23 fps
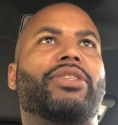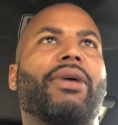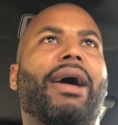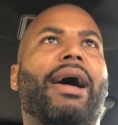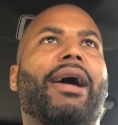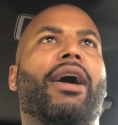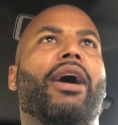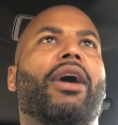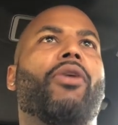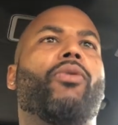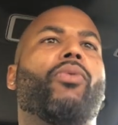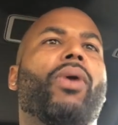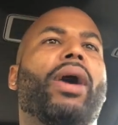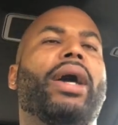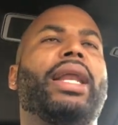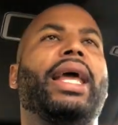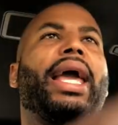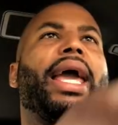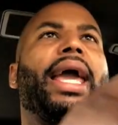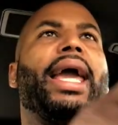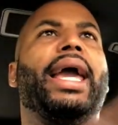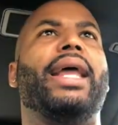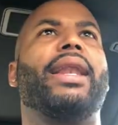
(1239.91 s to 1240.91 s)
So on one
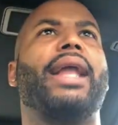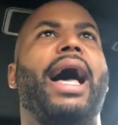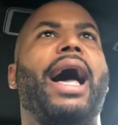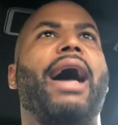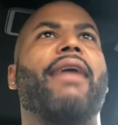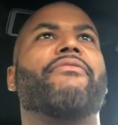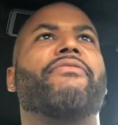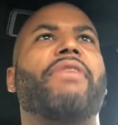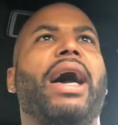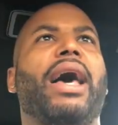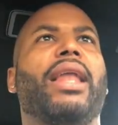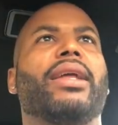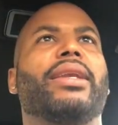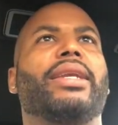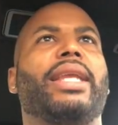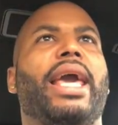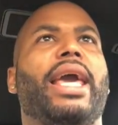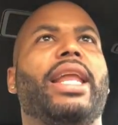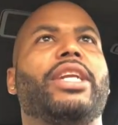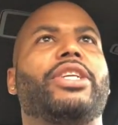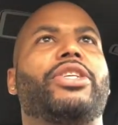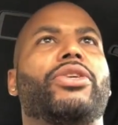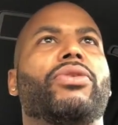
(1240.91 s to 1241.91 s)
hand, I
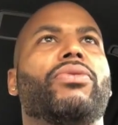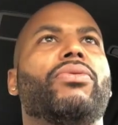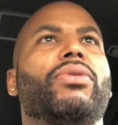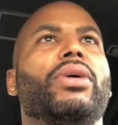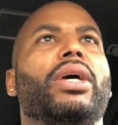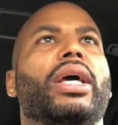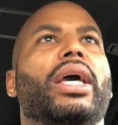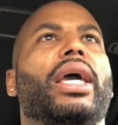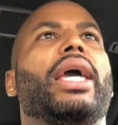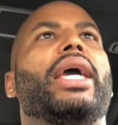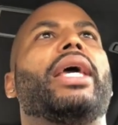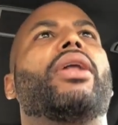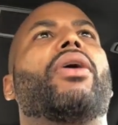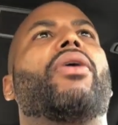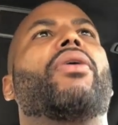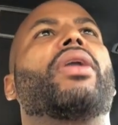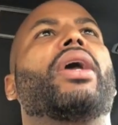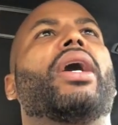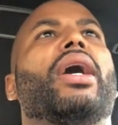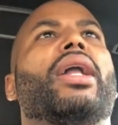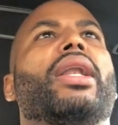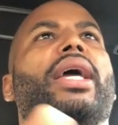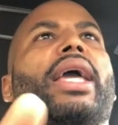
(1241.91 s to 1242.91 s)
validated you, and
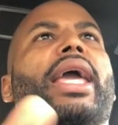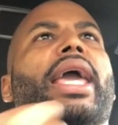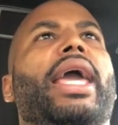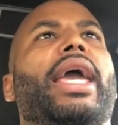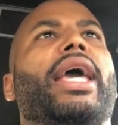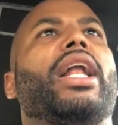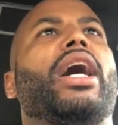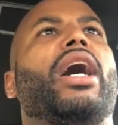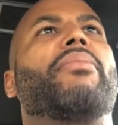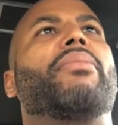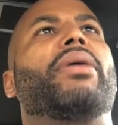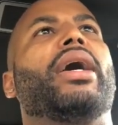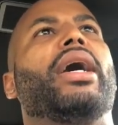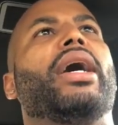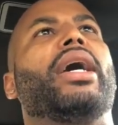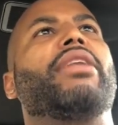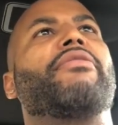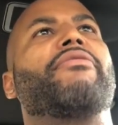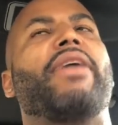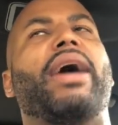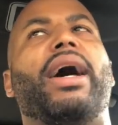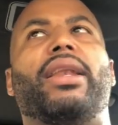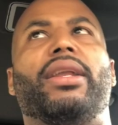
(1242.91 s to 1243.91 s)
on the other hand, I'm
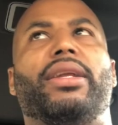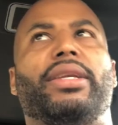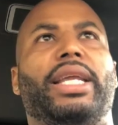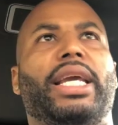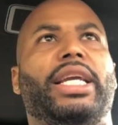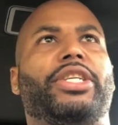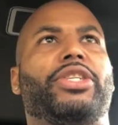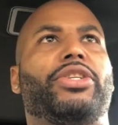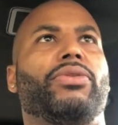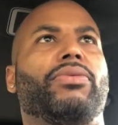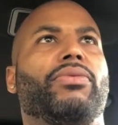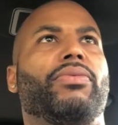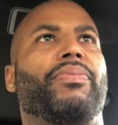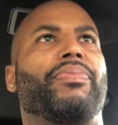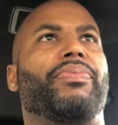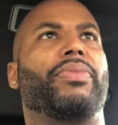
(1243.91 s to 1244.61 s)
gonna unvalidate you,